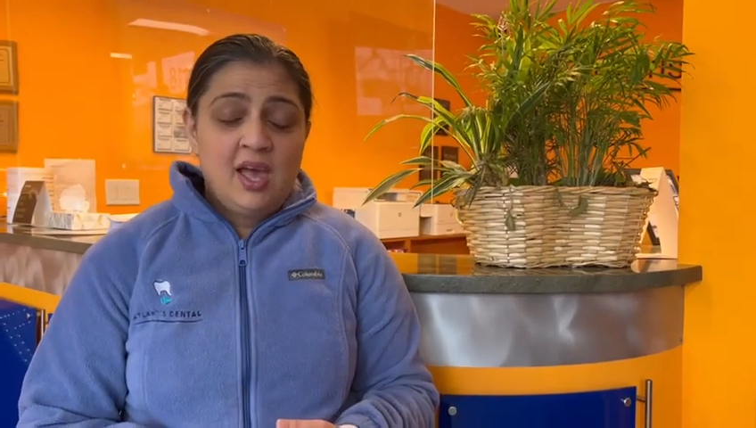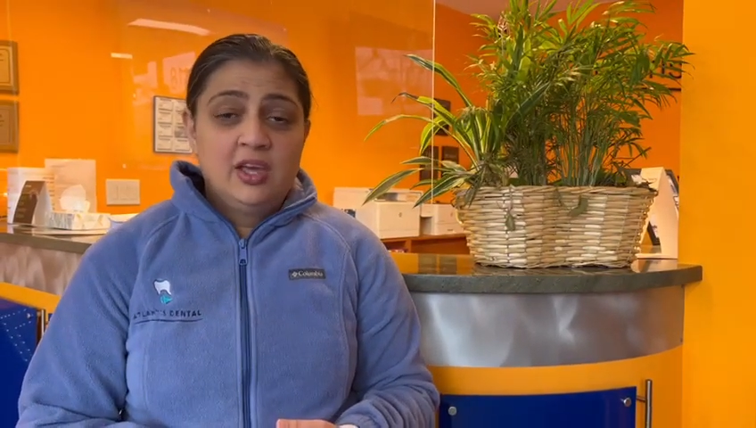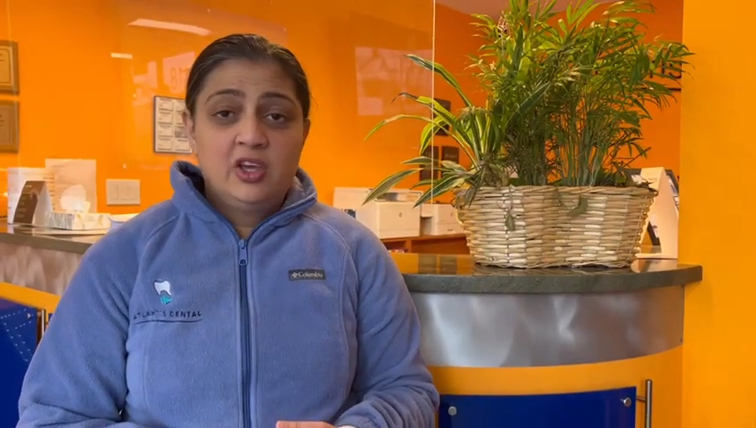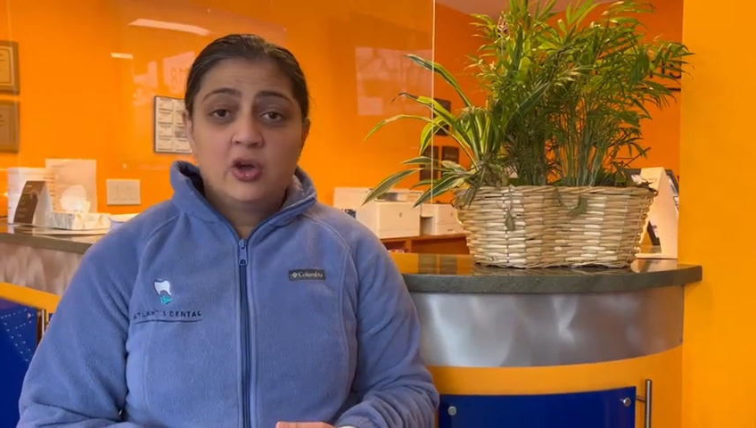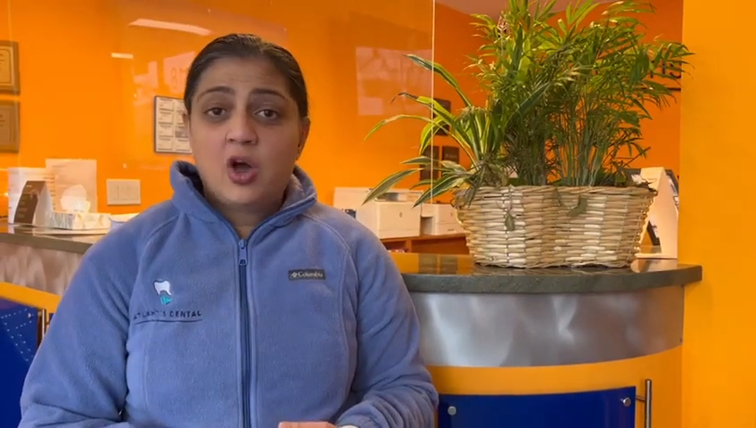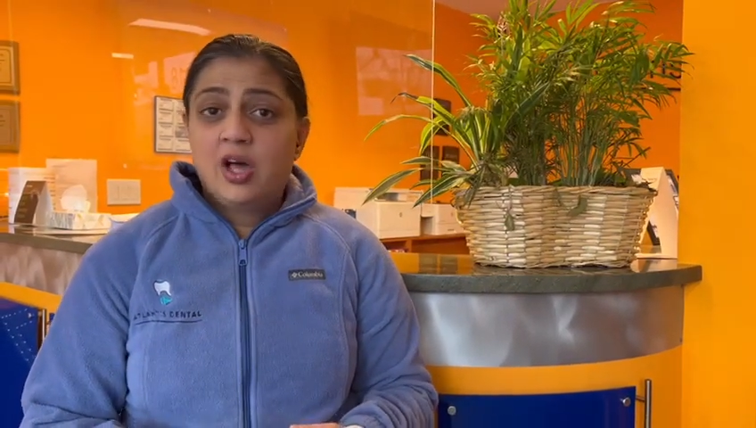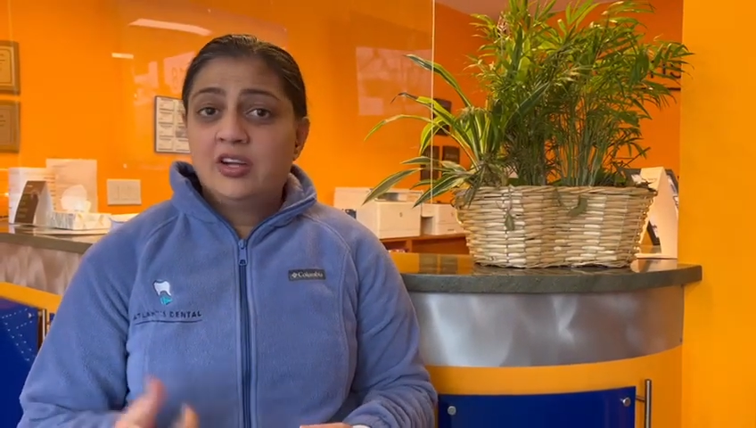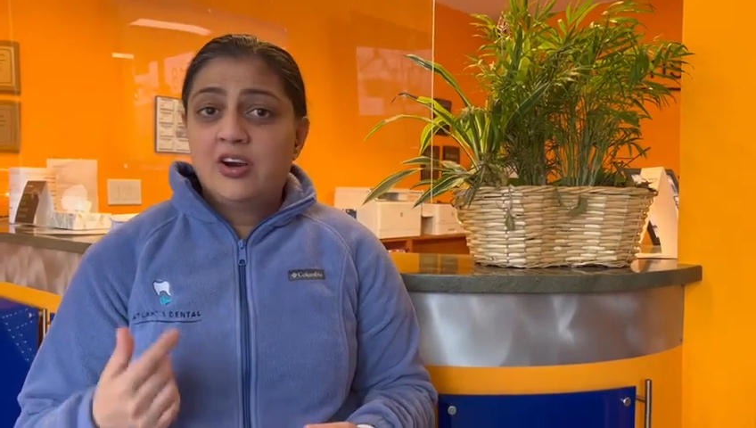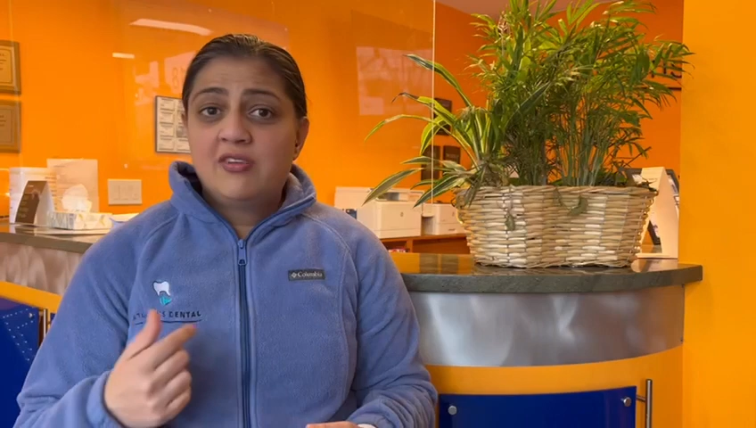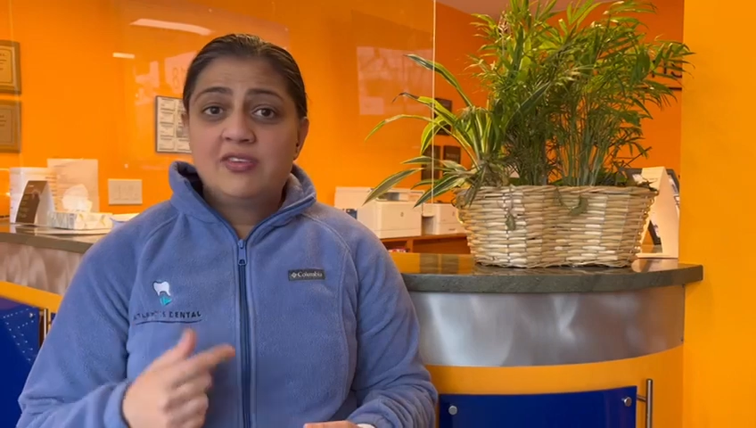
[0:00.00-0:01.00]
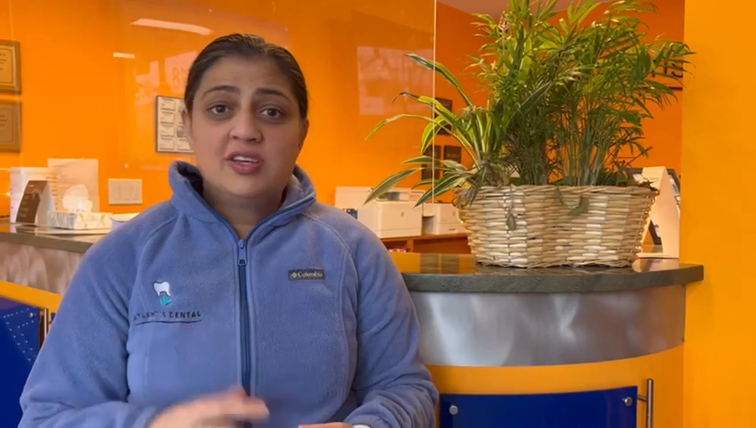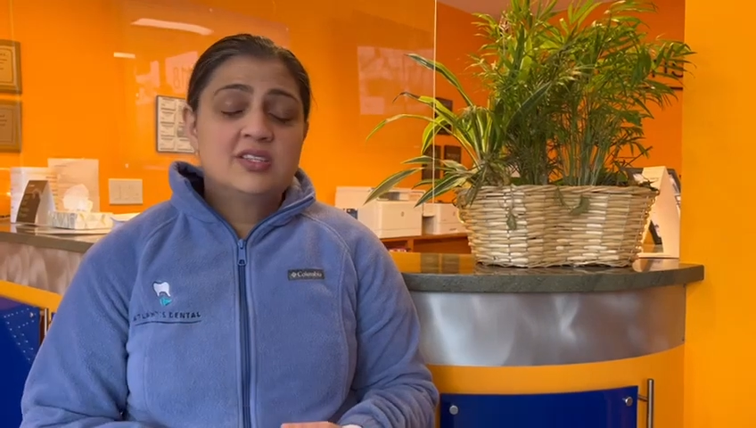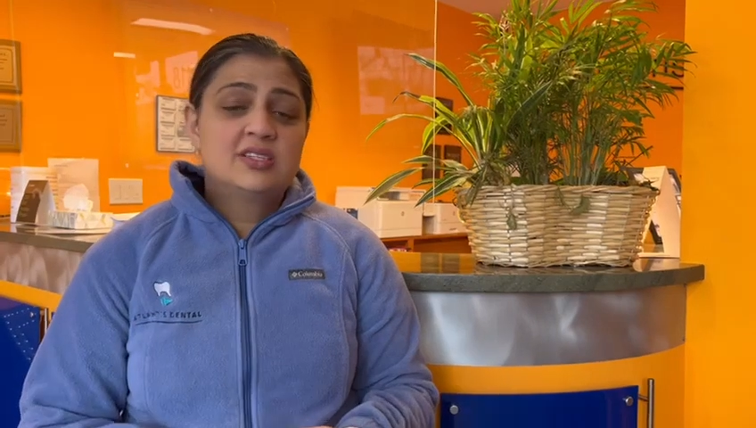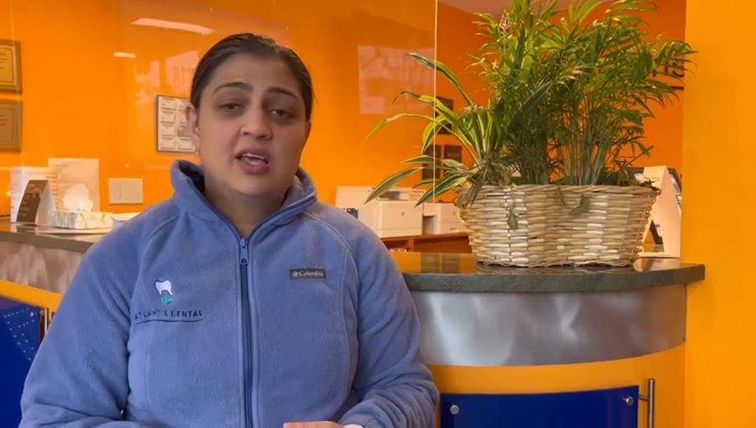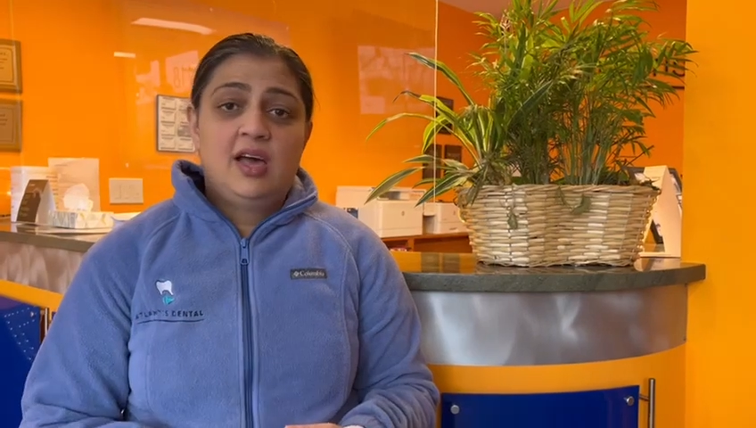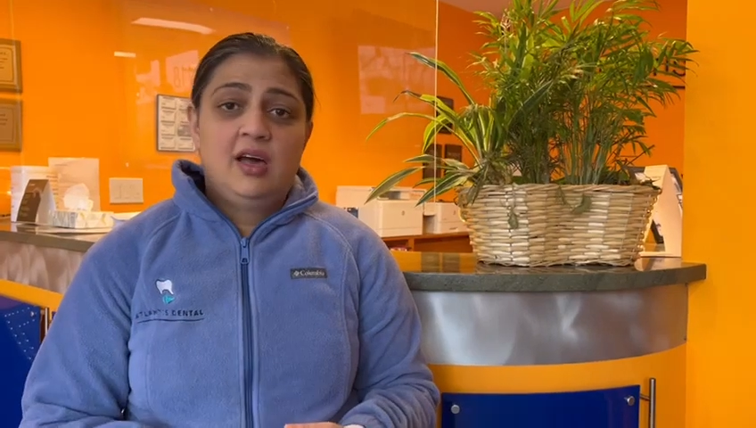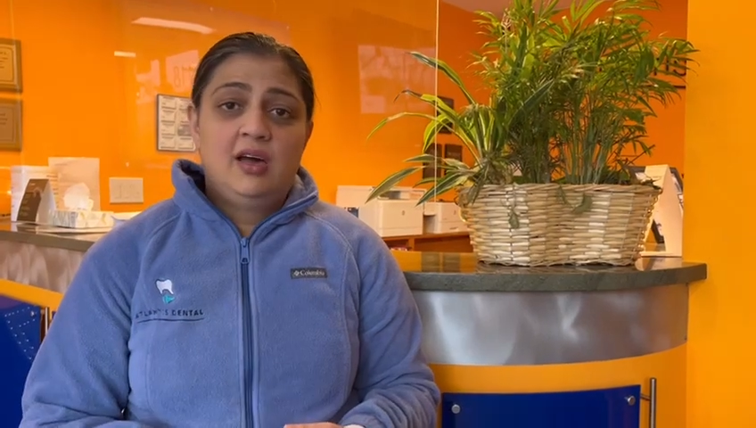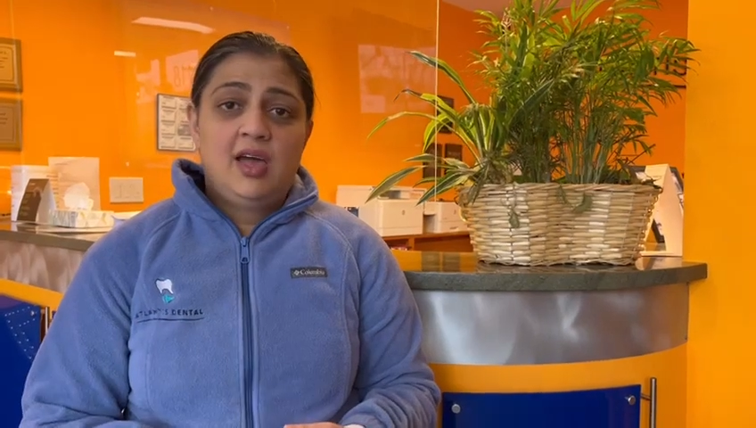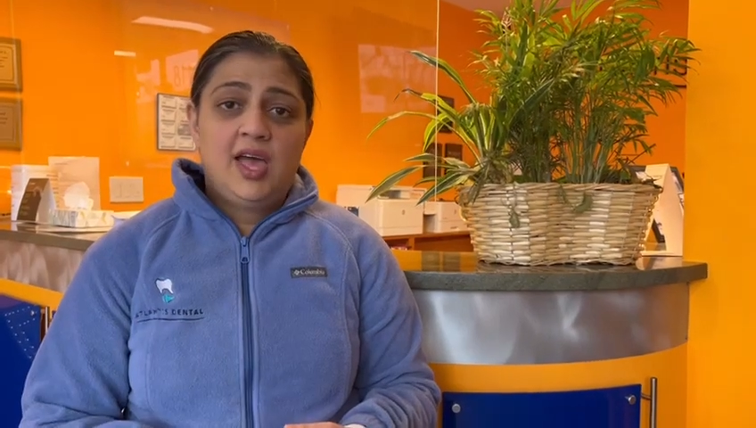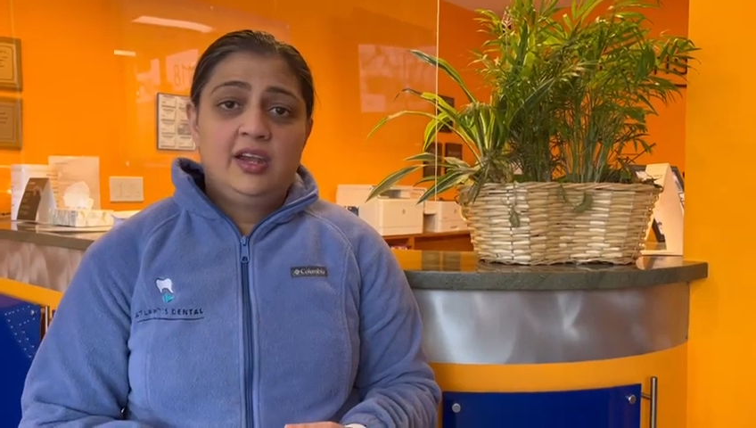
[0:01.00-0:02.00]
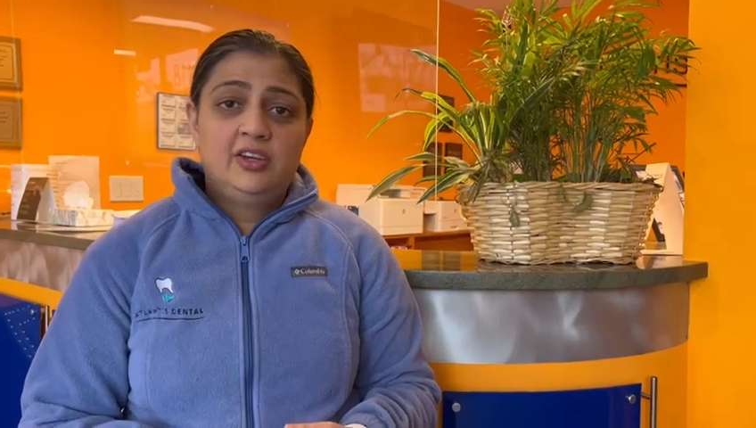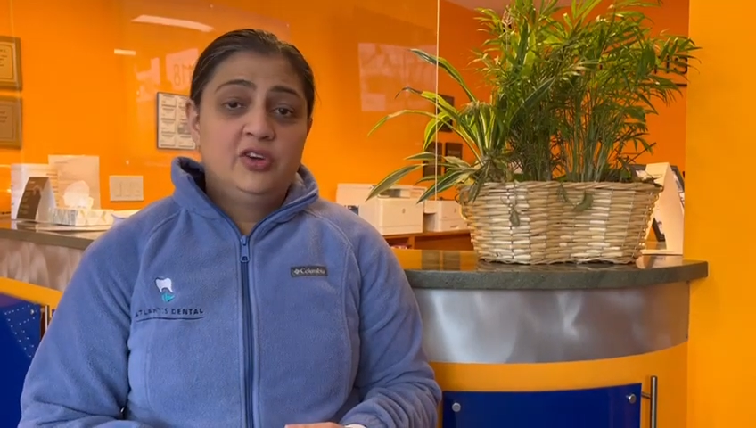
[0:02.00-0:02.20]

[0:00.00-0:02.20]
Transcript: You know, call our office and if